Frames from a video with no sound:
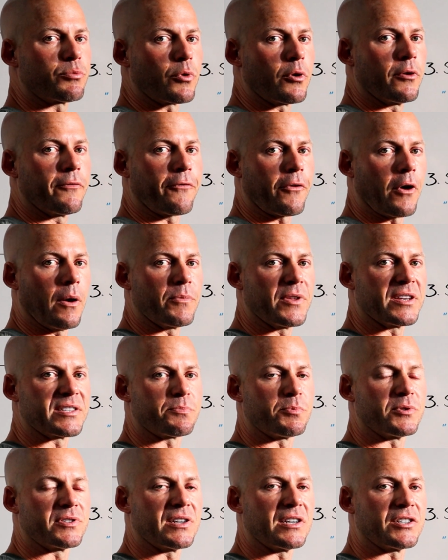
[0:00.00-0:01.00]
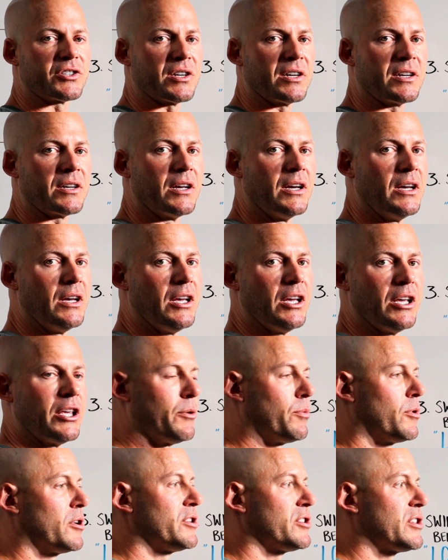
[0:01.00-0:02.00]
the room from this position.
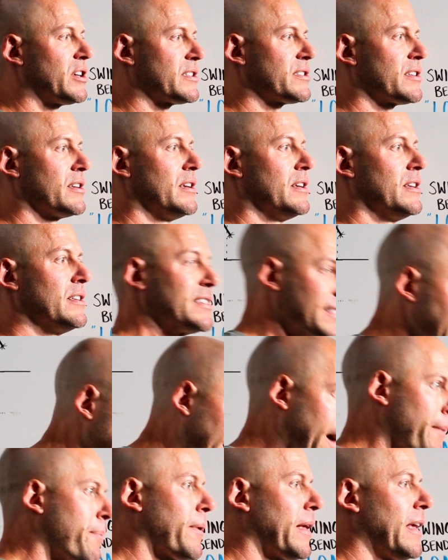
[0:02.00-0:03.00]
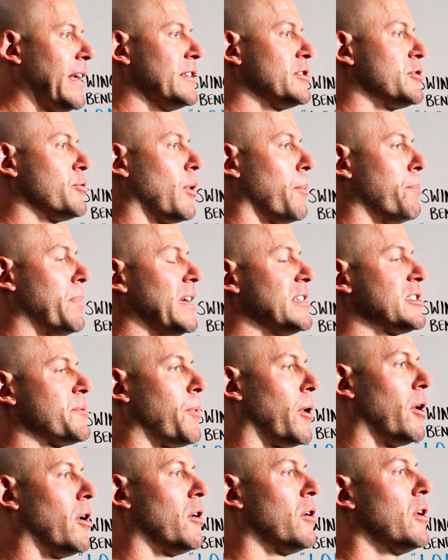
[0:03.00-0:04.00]
You wouldn't just snap into a beach
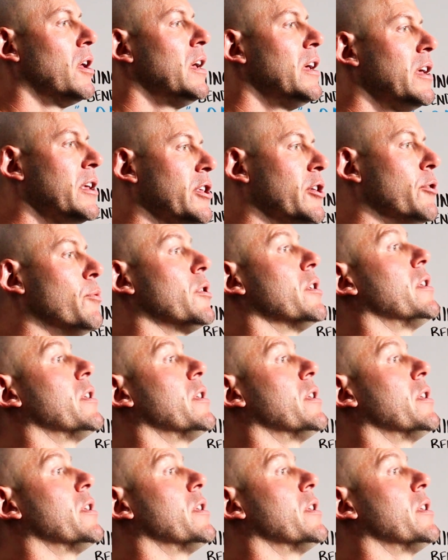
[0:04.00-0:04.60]
ball, you